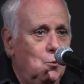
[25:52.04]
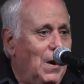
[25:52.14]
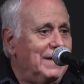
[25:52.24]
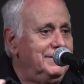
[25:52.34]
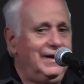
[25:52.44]

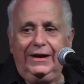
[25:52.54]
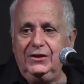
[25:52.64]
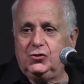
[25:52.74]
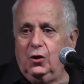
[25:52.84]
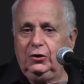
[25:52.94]
one day
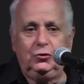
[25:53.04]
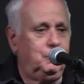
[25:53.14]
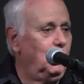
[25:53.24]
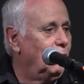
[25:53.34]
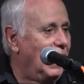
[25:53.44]
is going to
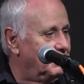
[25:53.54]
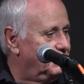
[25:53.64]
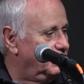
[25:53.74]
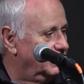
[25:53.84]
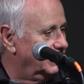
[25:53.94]
blow
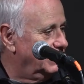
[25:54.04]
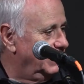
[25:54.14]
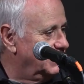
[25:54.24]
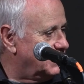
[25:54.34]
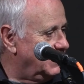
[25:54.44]
up.
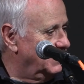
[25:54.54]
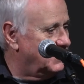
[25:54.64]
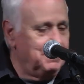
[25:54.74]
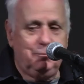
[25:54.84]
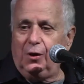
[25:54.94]

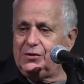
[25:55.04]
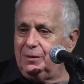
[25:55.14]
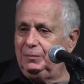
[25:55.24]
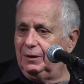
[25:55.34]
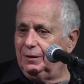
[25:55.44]
It's
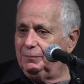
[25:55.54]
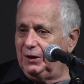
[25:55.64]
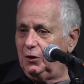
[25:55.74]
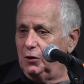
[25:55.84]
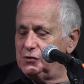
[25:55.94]
impossible
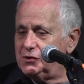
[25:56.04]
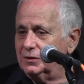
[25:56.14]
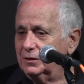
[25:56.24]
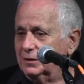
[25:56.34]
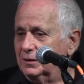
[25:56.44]

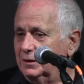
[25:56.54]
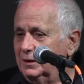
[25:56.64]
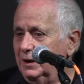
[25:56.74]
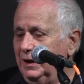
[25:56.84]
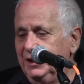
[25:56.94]
because
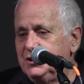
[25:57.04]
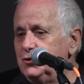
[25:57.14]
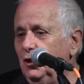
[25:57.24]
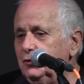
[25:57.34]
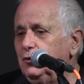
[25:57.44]

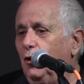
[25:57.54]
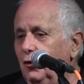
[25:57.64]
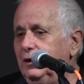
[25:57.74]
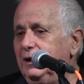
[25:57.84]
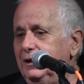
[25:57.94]
it's not
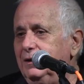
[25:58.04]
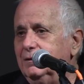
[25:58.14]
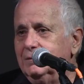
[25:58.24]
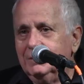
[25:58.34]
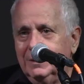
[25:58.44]

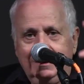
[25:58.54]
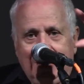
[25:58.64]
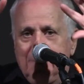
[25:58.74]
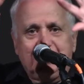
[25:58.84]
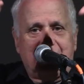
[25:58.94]
only an
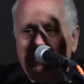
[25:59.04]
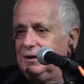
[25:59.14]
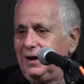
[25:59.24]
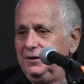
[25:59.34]
abstract